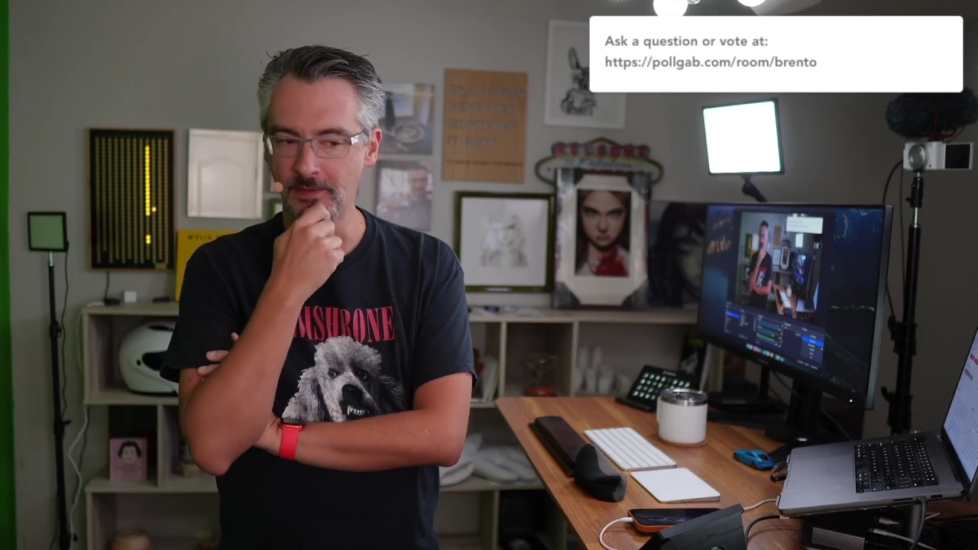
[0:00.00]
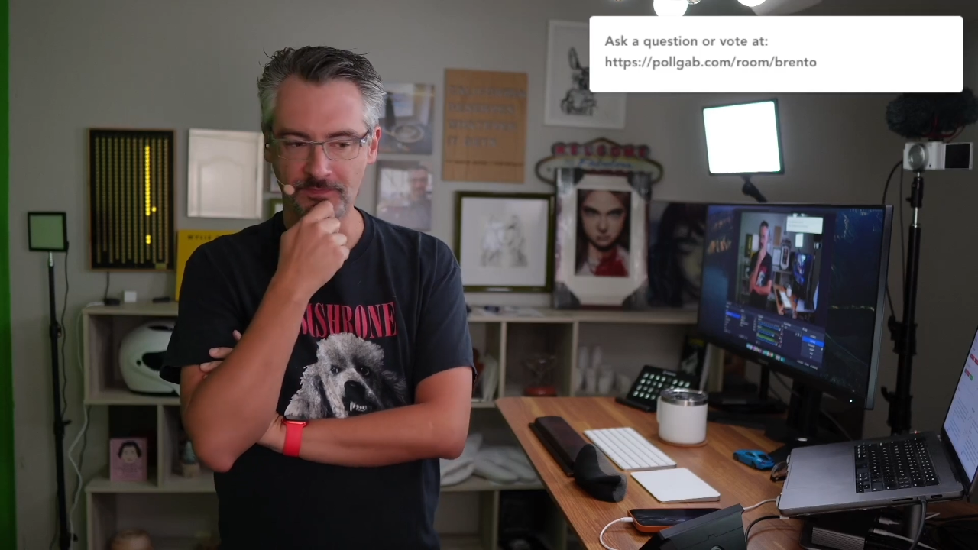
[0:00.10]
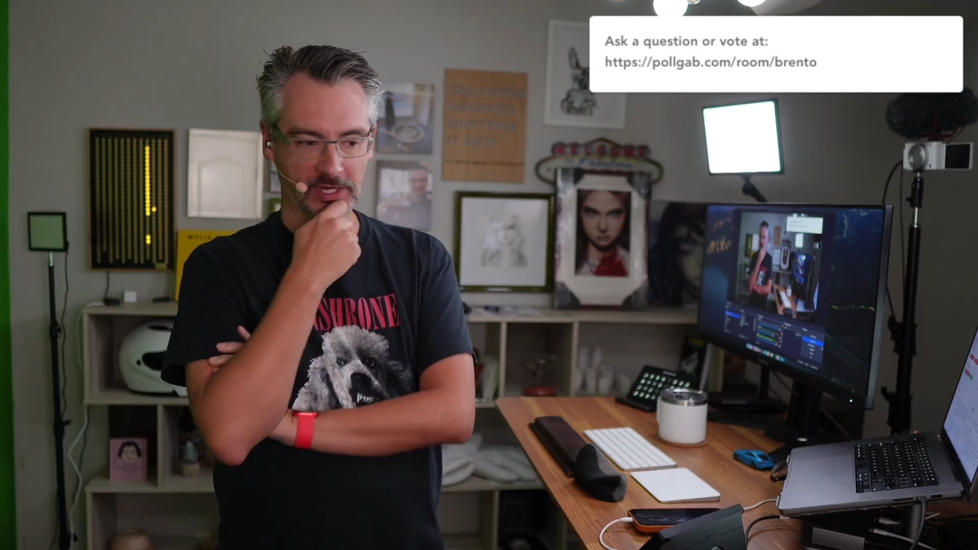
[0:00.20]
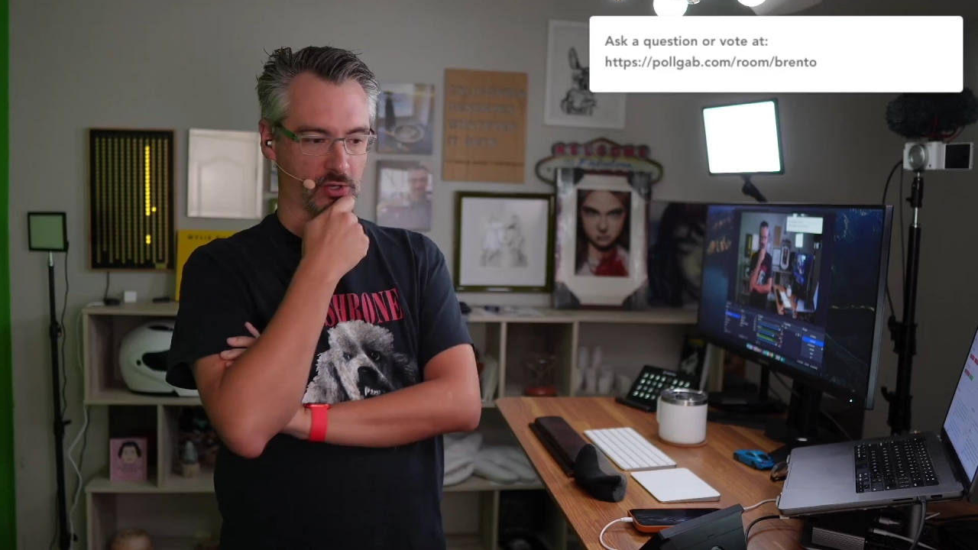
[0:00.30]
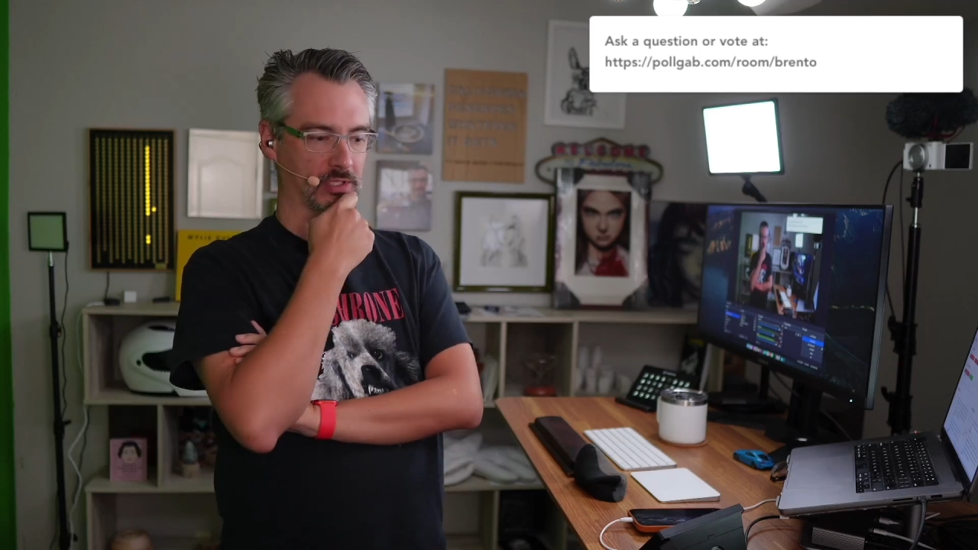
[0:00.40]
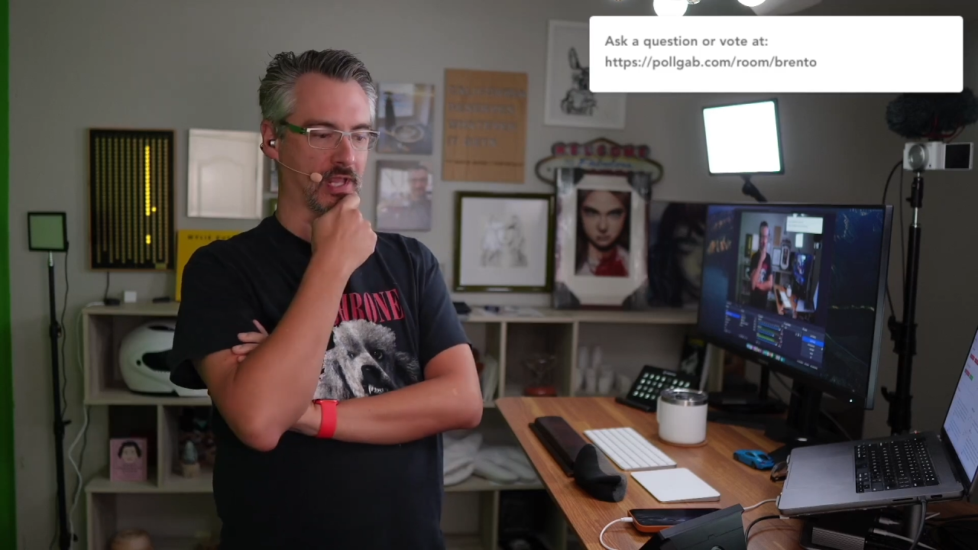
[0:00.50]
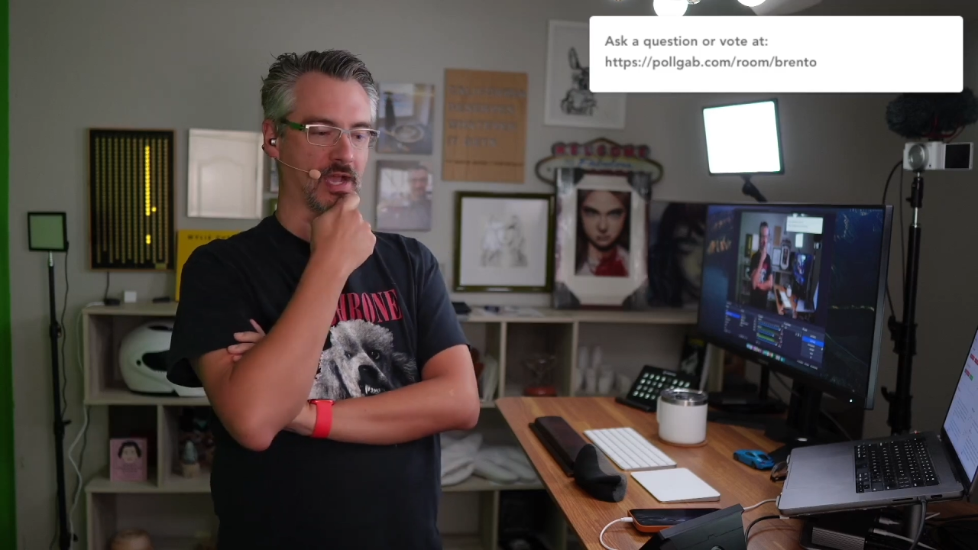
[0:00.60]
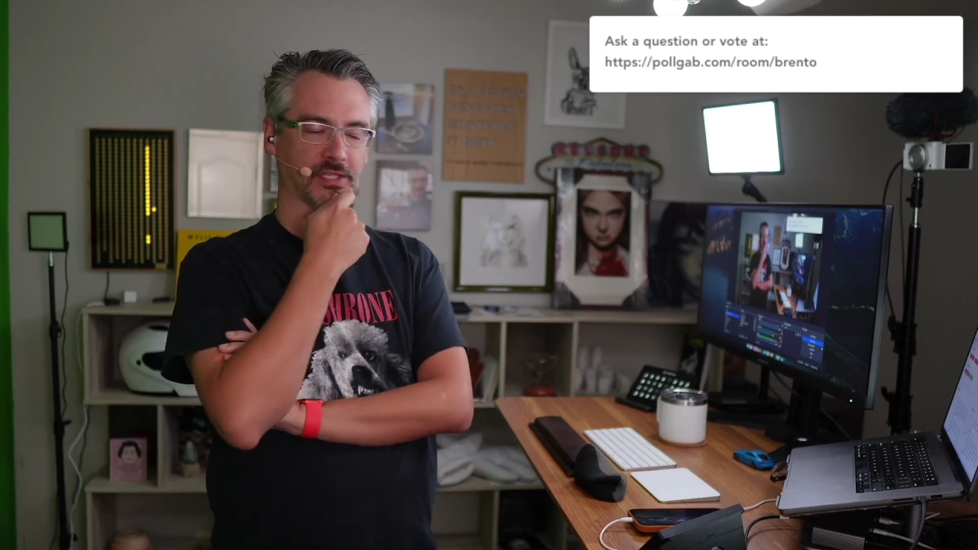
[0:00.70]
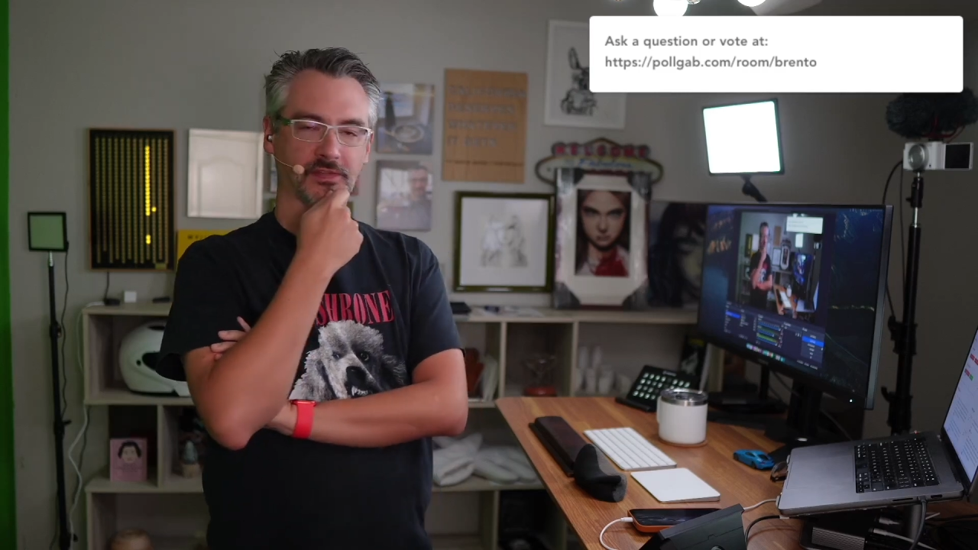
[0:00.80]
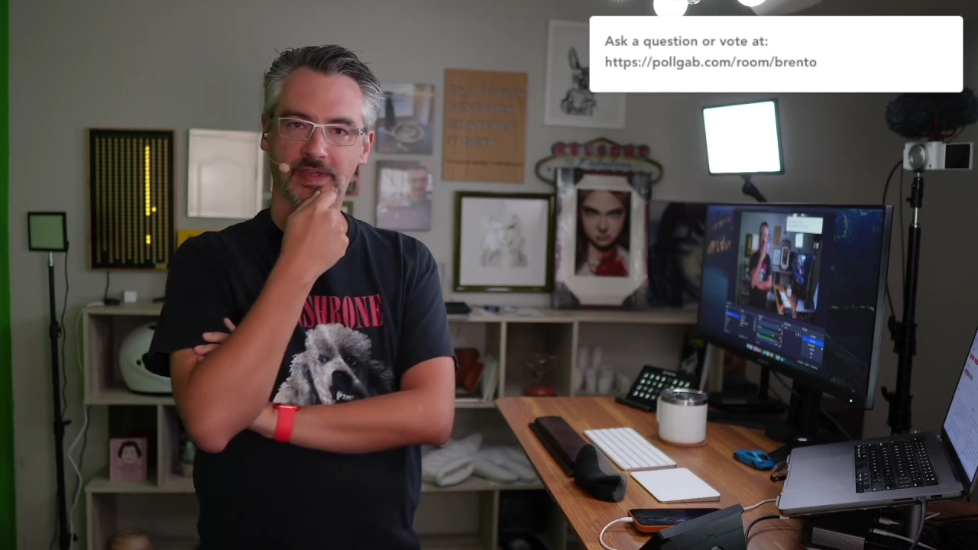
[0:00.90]
Here in
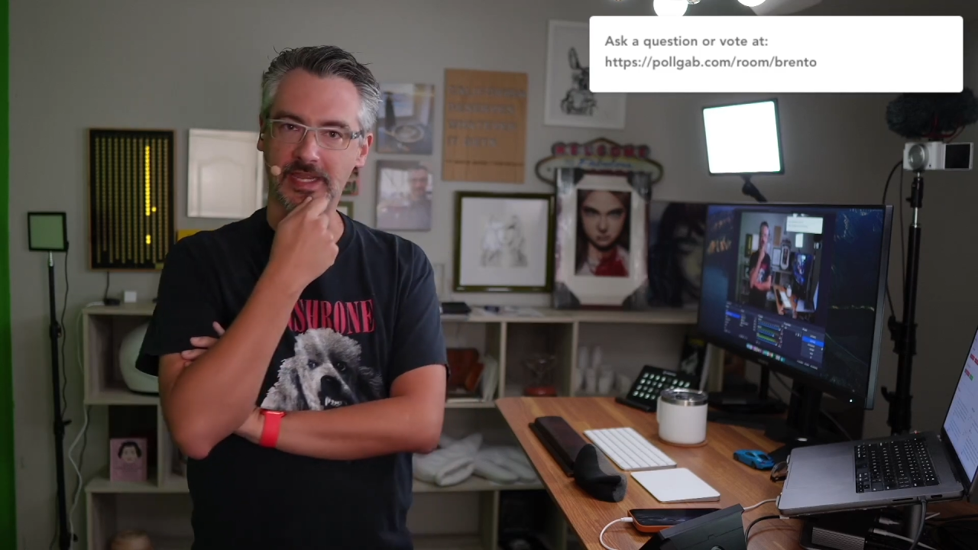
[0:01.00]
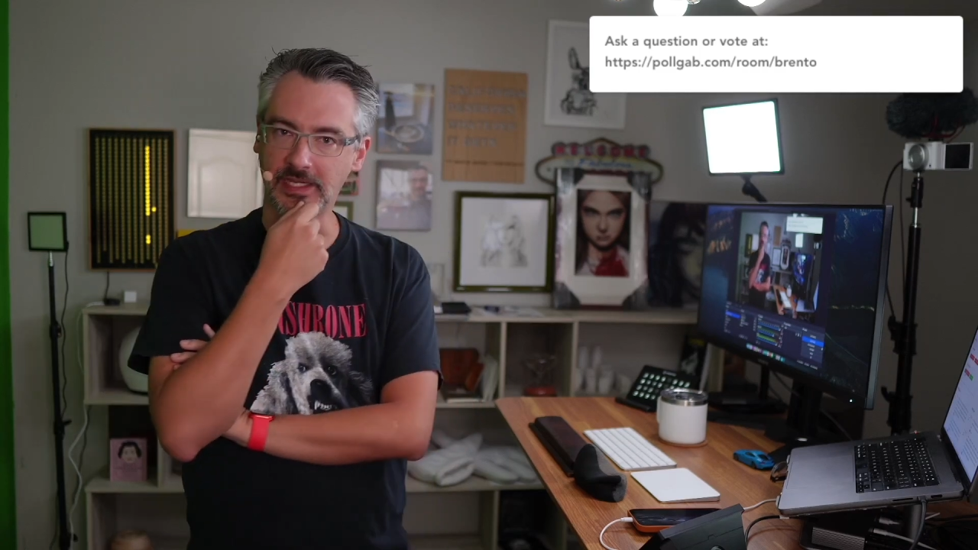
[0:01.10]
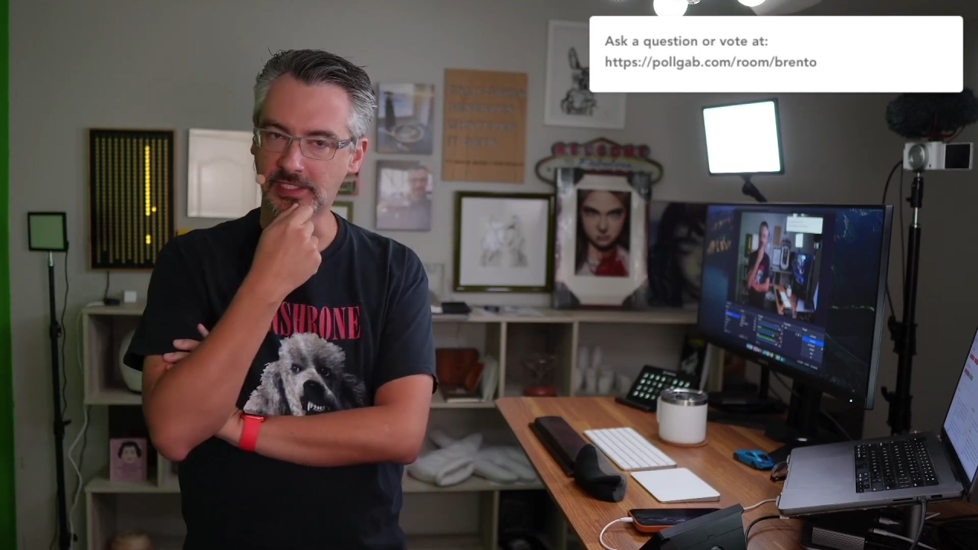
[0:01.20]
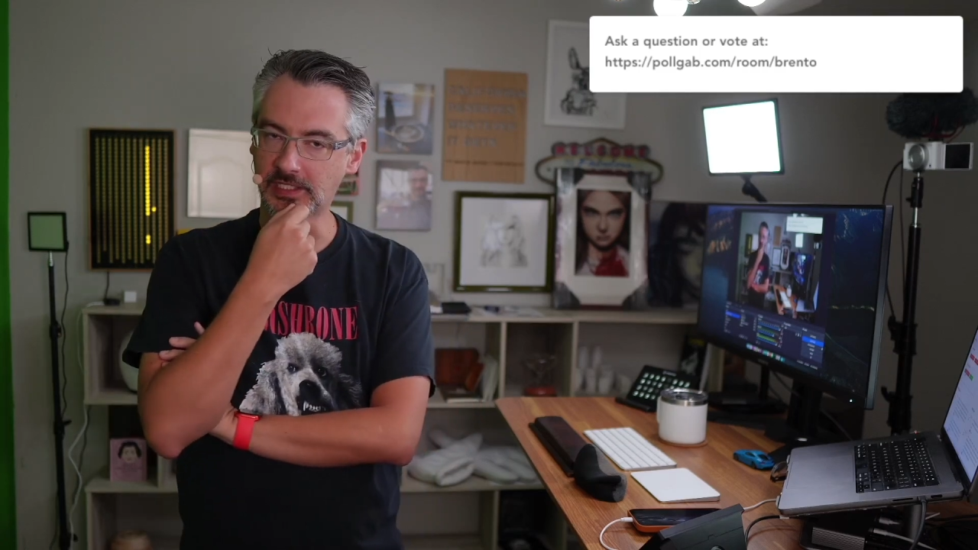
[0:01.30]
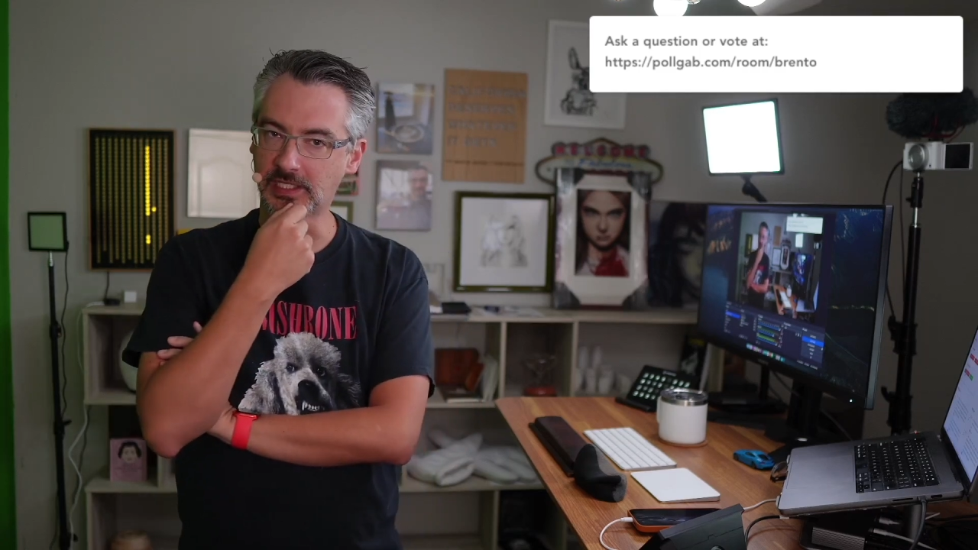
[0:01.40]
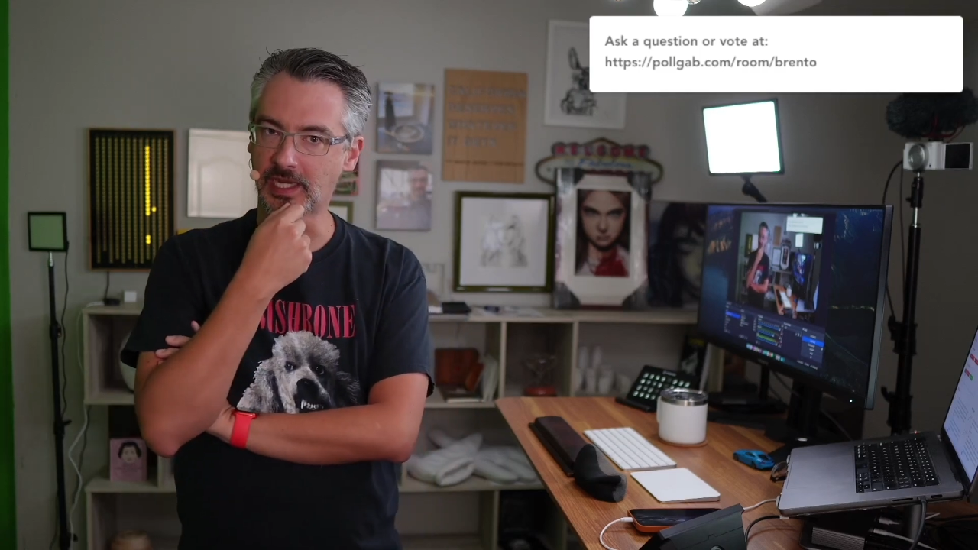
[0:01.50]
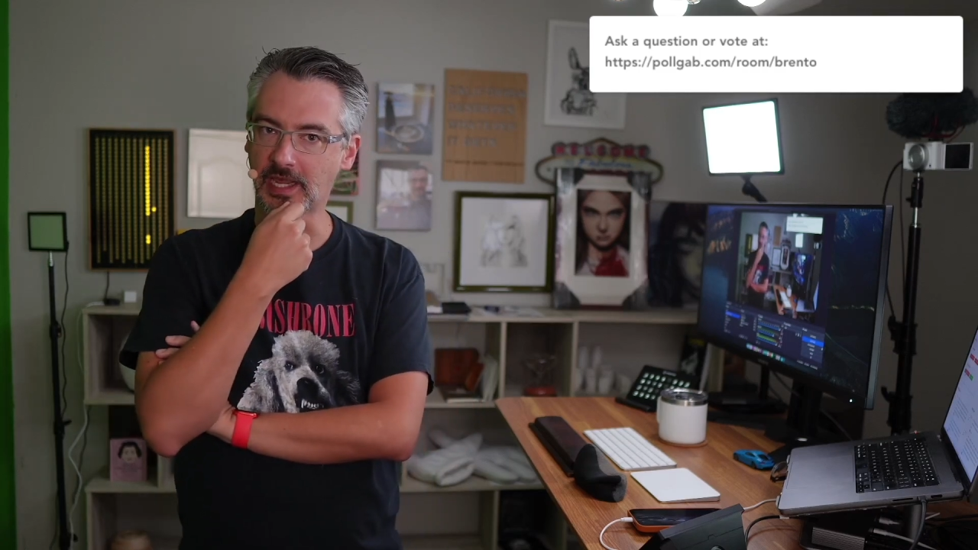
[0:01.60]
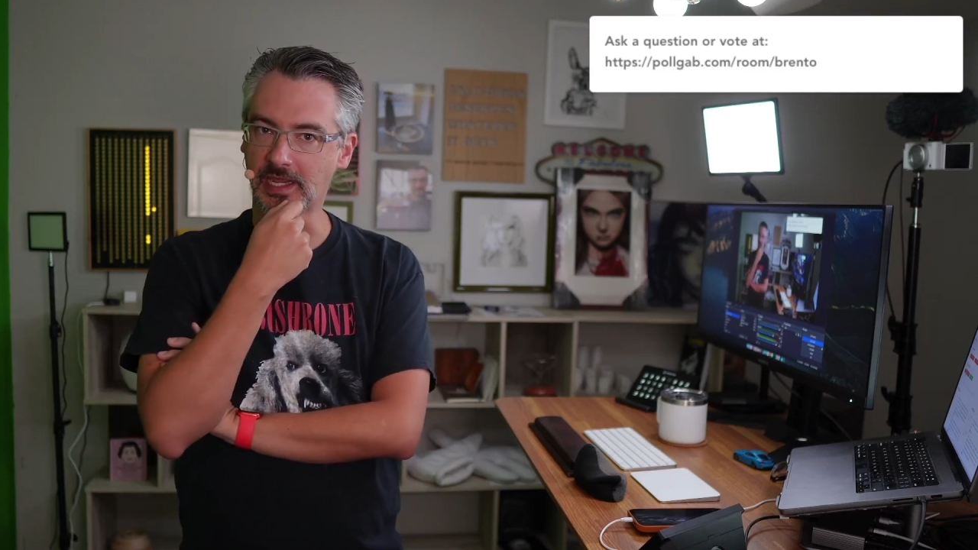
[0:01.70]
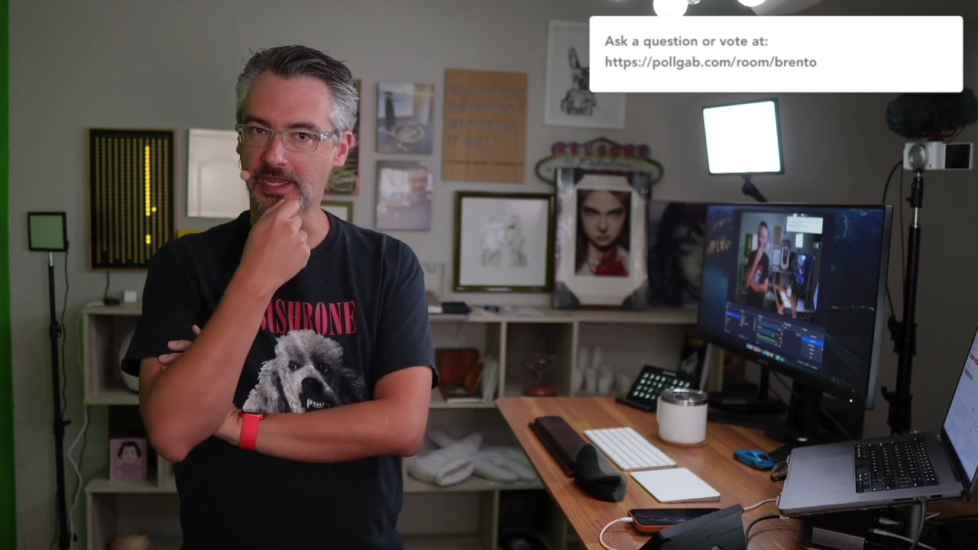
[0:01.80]
Las Vegas today,